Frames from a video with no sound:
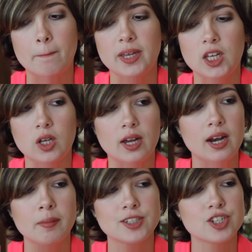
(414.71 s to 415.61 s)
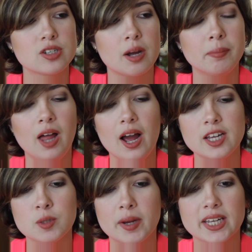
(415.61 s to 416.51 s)
just
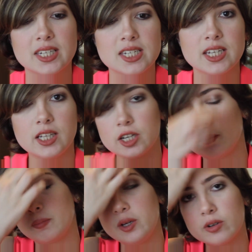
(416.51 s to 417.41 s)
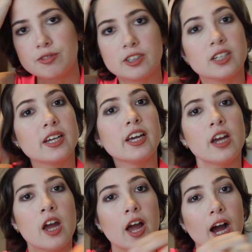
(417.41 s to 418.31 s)
applies my concealer
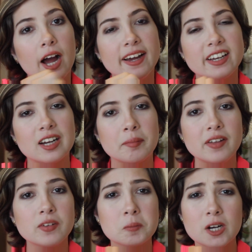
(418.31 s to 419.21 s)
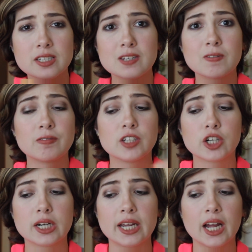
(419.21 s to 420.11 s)
beautifully. I am in the process of
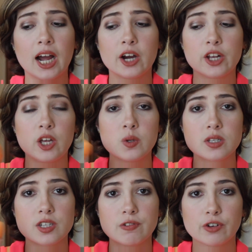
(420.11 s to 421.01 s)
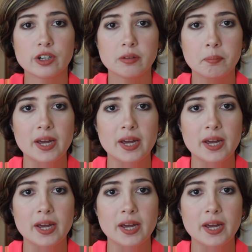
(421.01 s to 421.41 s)
learning how to use this for